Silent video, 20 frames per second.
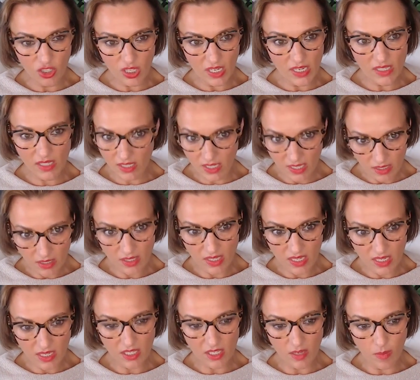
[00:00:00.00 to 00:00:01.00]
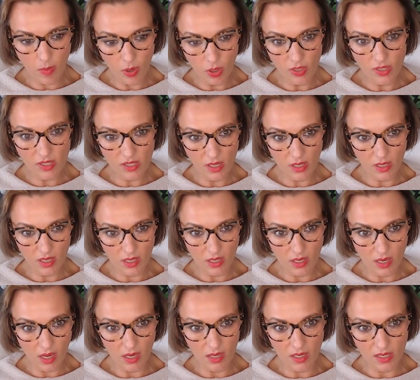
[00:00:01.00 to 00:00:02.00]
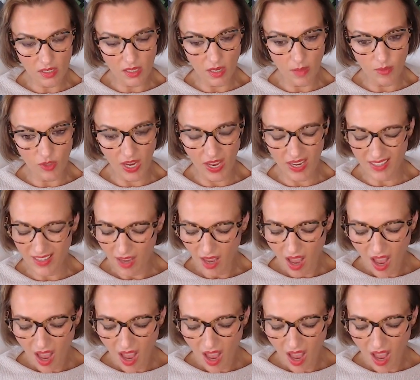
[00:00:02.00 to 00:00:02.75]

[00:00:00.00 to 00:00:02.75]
is still seen as a boys uh, subject